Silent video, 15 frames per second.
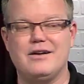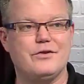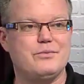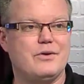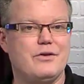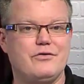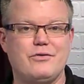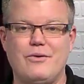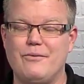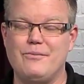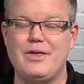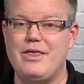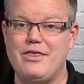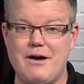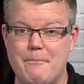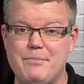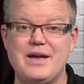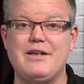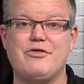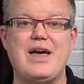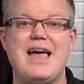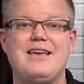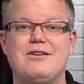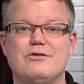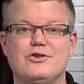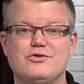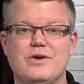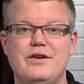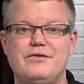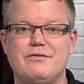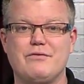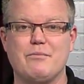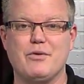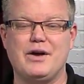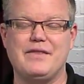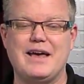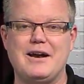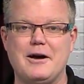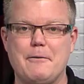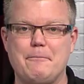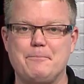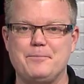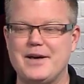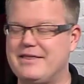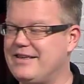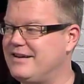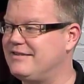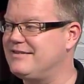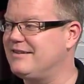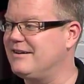I just want to show a big thank you to Tracy for bringing that up. I think